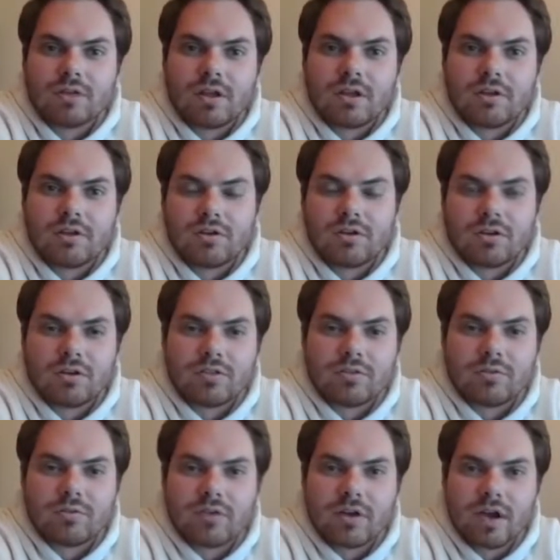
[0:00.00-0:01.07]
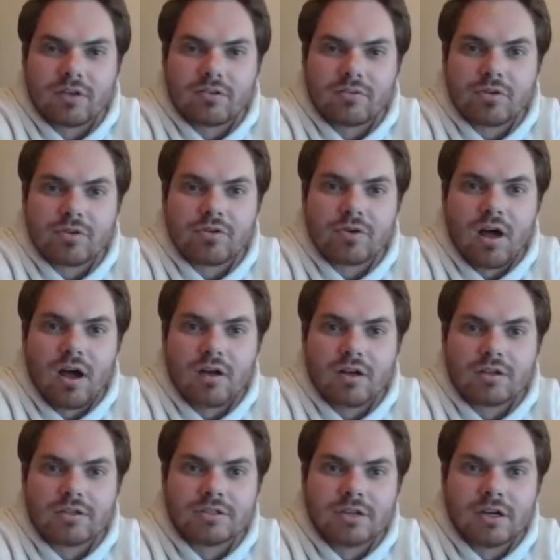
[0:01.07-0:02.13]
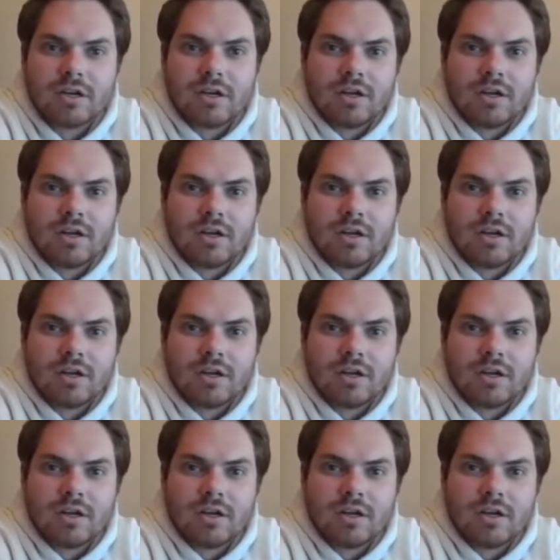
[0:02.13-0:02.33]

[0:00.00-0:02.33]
lending your enthusiasm and your knowledge.